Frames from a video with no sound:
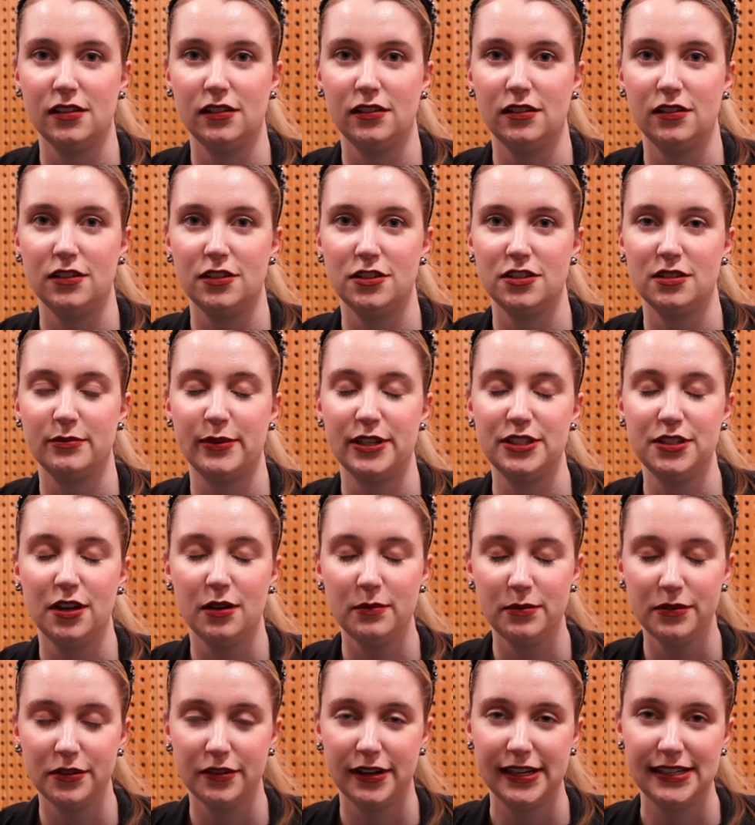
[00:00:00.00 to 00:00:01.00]
So, my
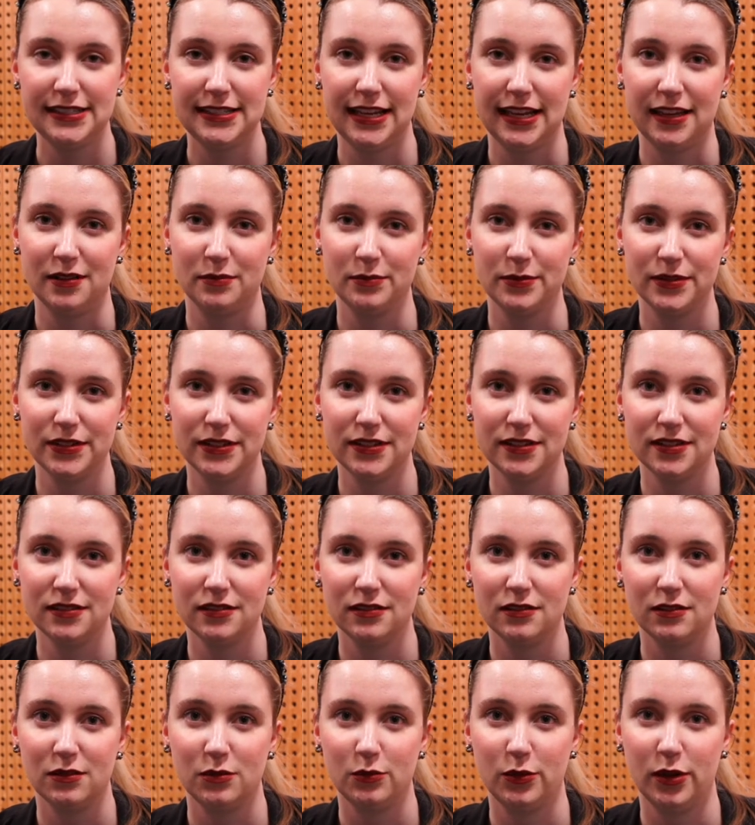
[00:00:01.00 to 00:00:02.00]
top three tips
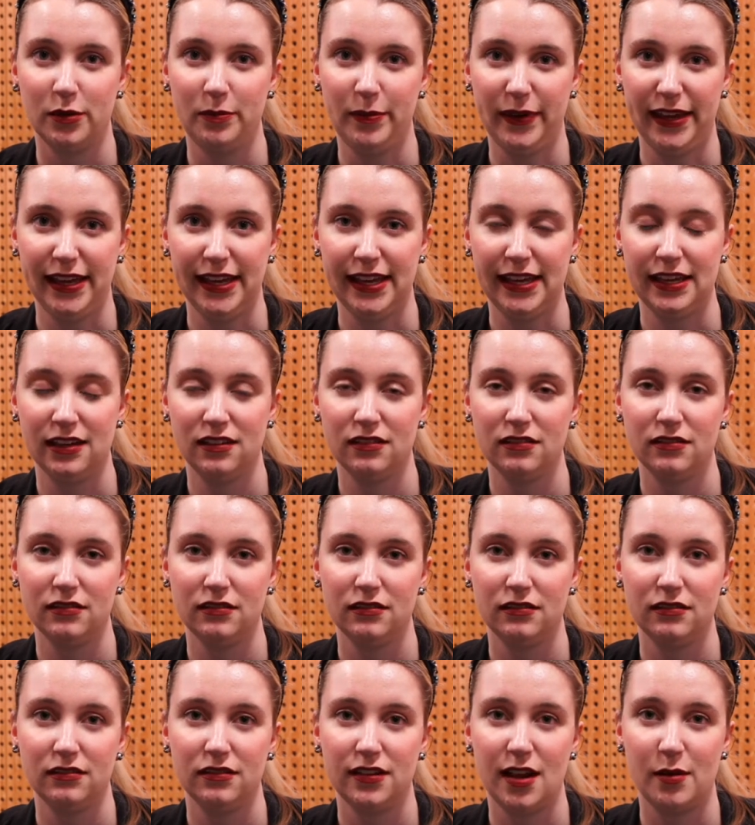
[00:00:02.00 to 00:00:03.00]
would be
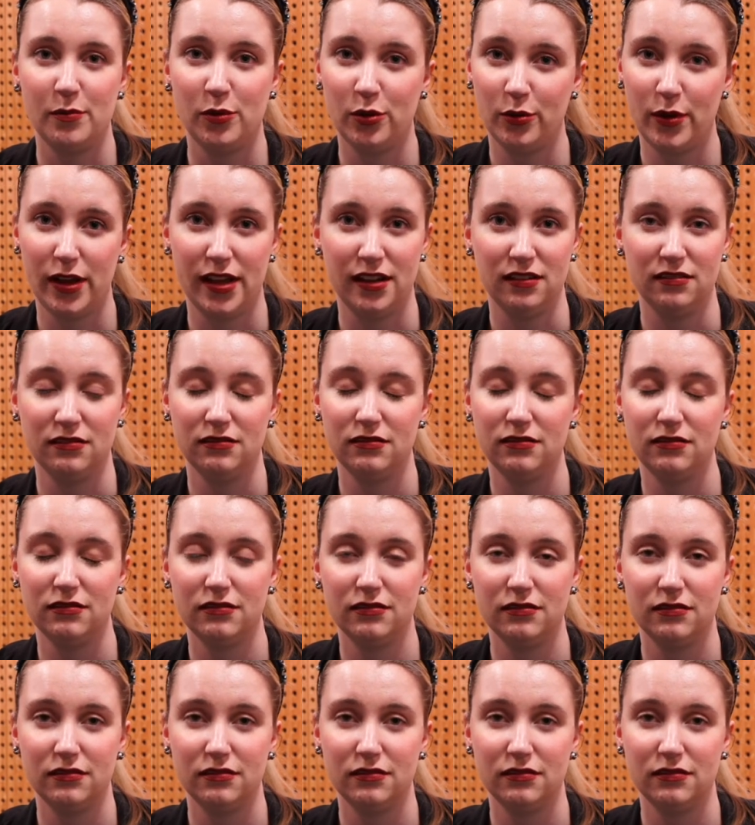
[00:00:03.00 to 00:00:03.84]
number one,